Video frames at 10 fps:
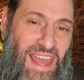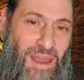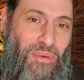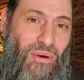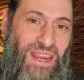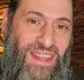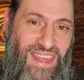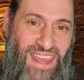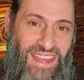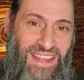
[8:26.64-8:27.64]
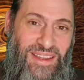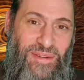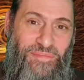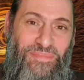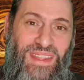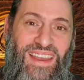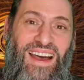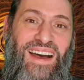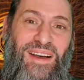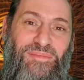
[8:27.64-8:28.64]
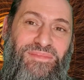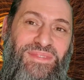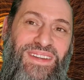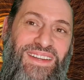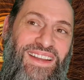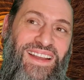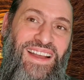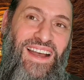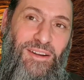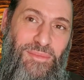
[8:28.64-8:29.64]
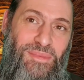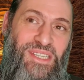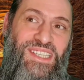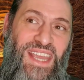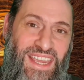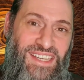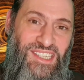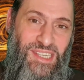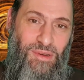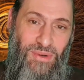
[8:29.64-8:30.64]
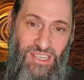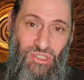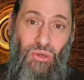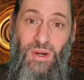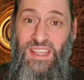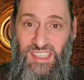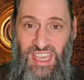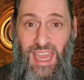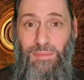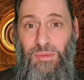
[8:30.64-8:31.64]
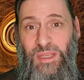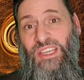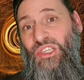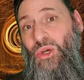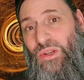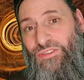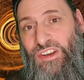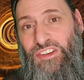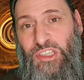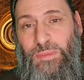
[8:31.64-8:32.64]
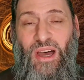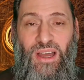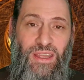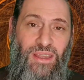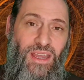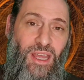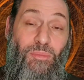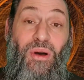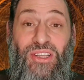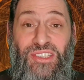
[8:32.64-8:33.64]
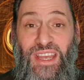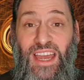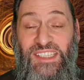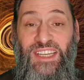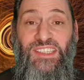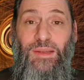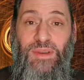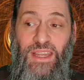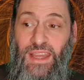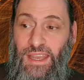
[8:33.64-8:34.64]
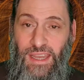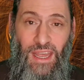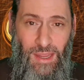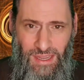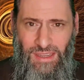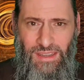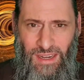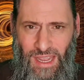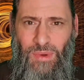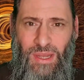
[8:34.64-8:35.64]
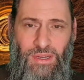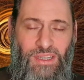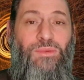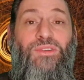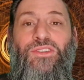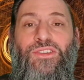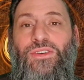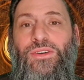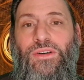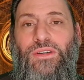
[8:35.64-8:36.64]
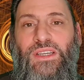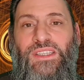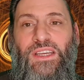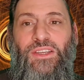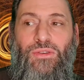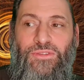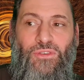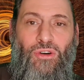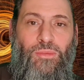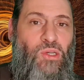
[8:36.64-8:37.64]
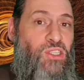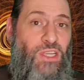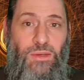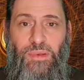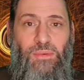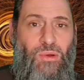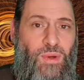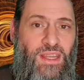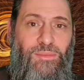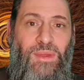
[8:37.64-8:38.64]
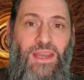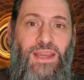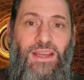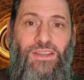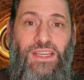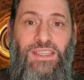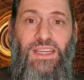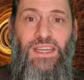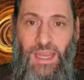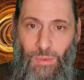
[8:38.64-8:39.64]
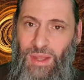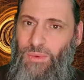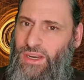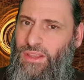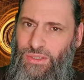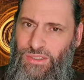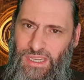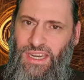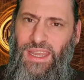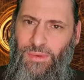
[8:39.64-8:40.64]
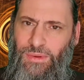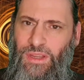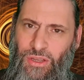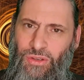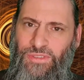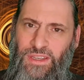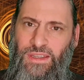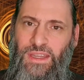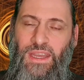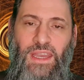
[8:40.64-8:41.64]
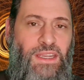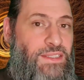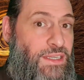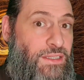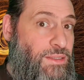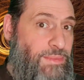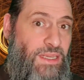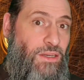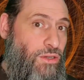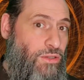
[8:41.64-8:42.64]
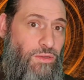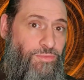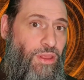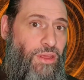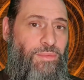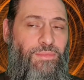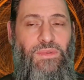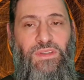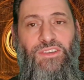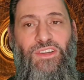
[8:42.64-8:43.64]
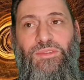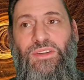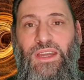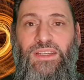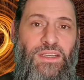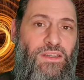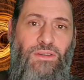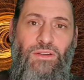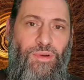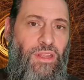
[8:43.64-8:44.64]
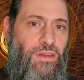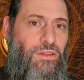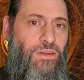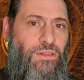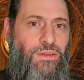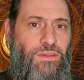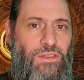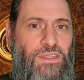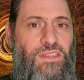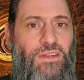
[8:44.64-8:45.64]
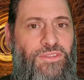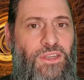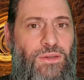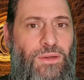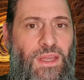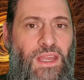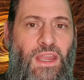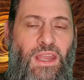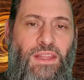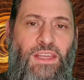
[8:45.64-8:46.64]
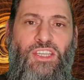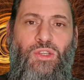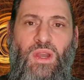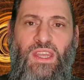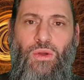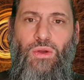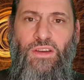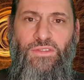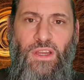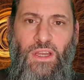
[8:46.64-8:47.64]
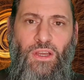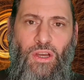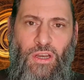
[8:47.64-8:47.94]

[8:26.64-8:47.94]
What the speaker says: At that point there, I remember saying to somebody, when I saw one of these caps being sold in Regent's Park Mosque, I said to somebody, can I wear one? Because I wasn't sure. Is it a uniform? Only certain people can wear them. So I said, "Can I wear one of those? Can I get a kufi?" He said to me, No, brother. This Egyptian guy said, No, brother, no. This is not for you. This is when you have